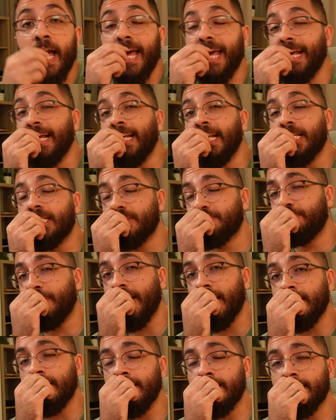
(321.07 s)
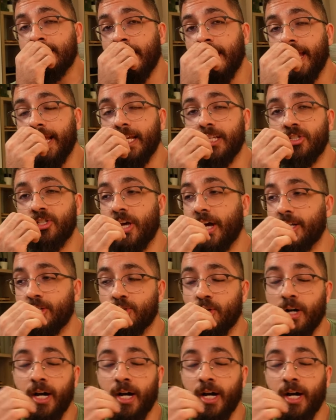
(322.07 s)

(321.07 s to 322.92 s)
It is better than KSI song.